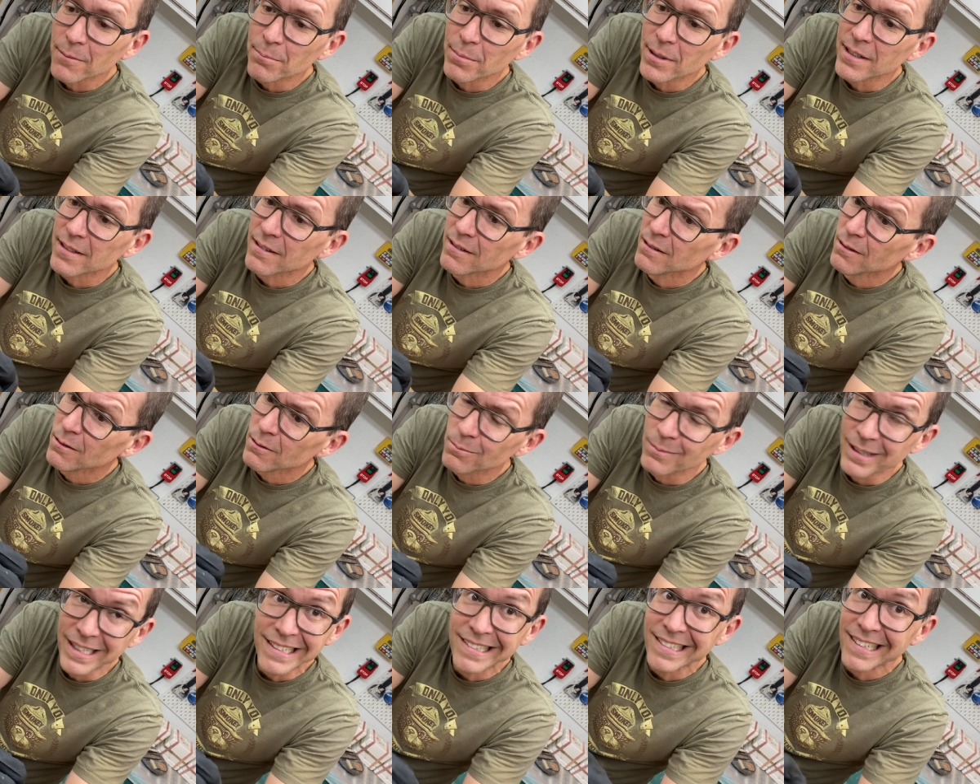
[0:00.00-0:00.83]
But oh
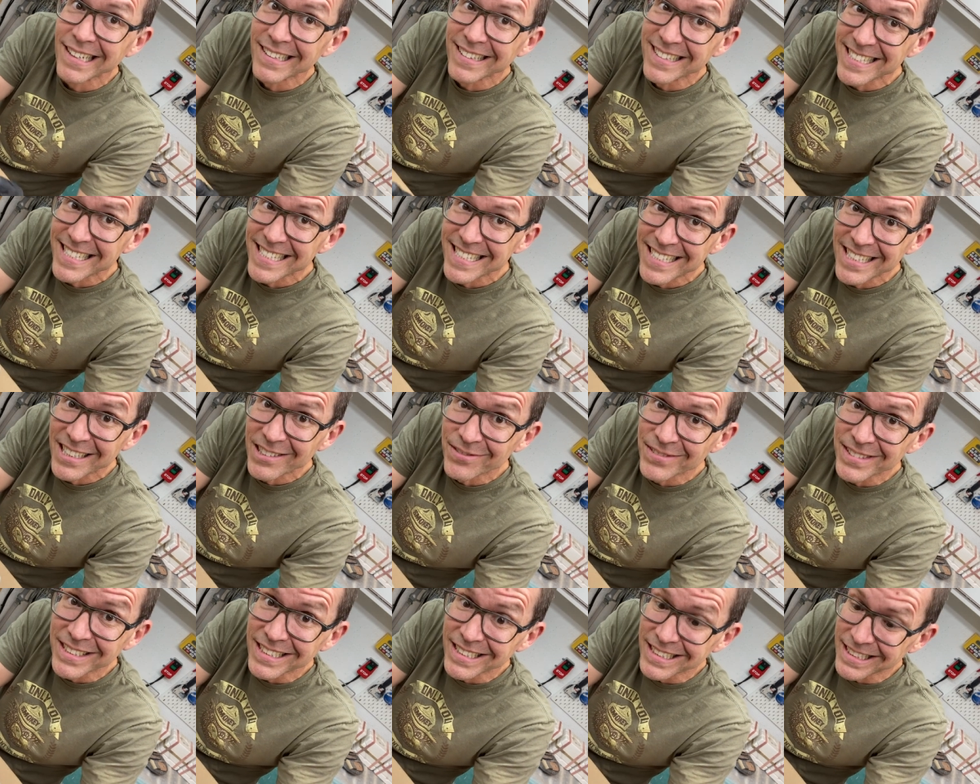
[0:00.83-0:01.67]
my God, this
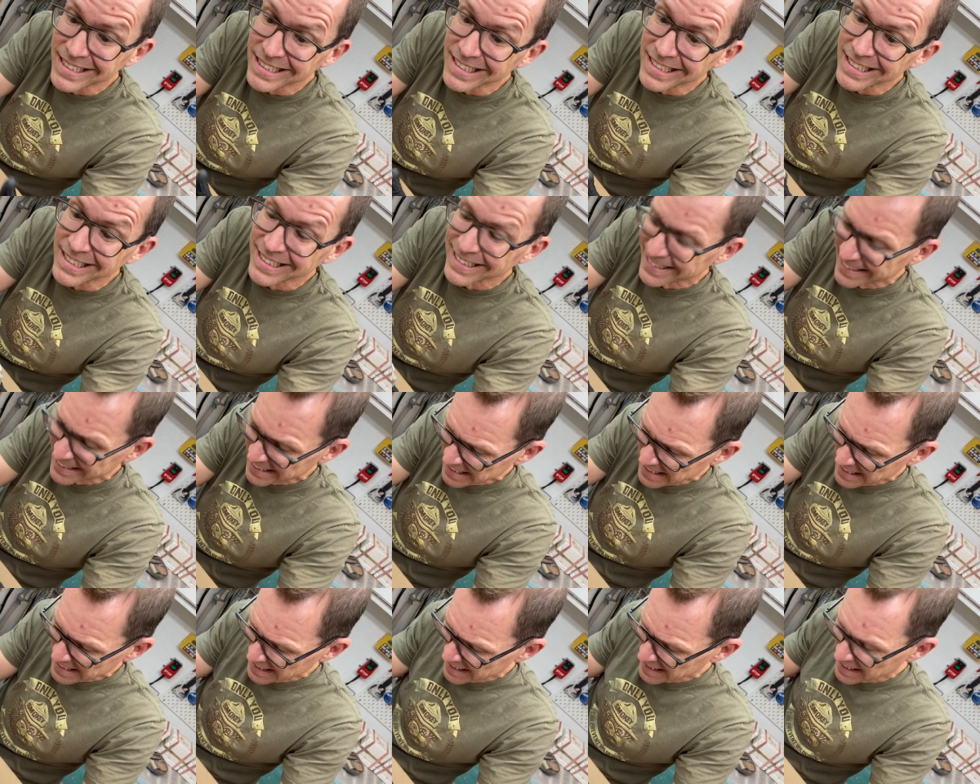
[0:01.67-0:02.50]
stuff is,
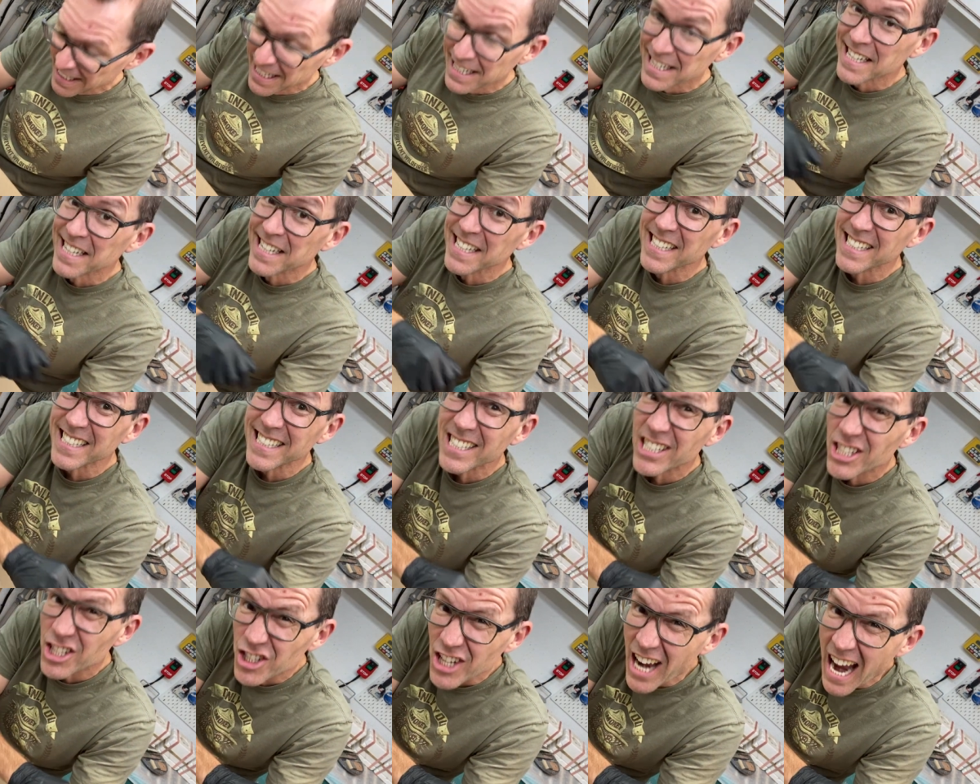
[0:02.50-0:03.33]

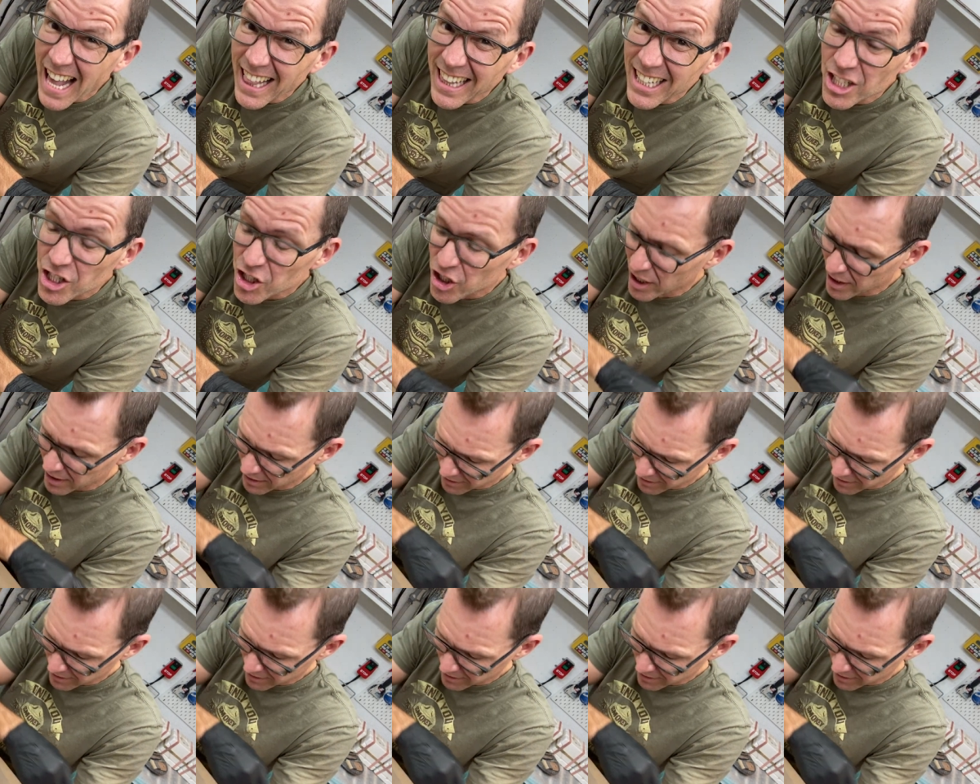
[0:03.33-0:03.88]
challenging.